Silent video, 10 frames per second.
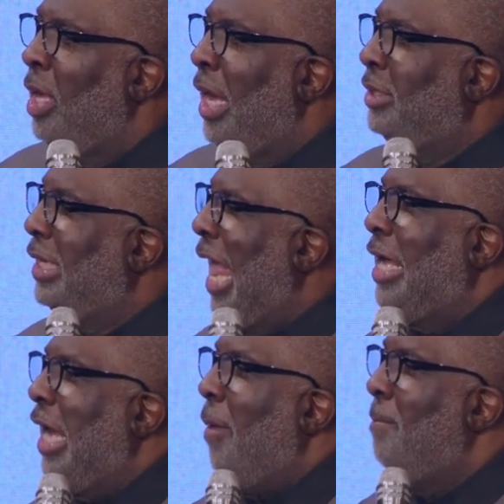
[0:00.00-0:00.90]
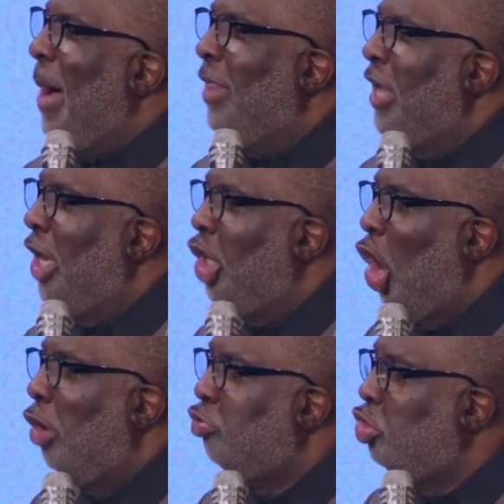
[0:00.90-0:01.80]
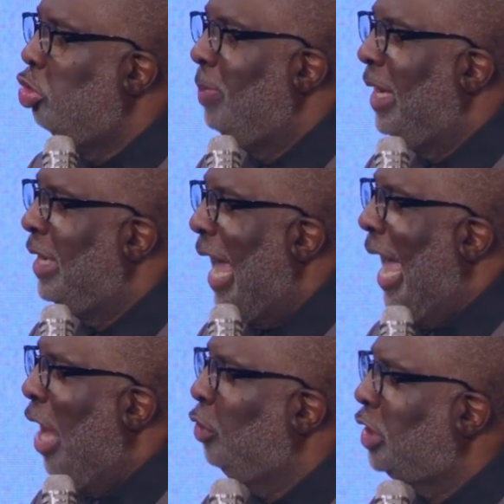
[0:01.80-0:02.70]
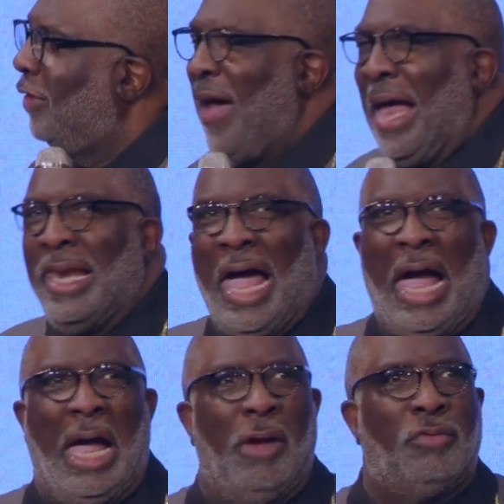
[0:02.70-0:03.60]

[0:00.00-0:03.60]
It's like a mother-in-law room in the house of our lives.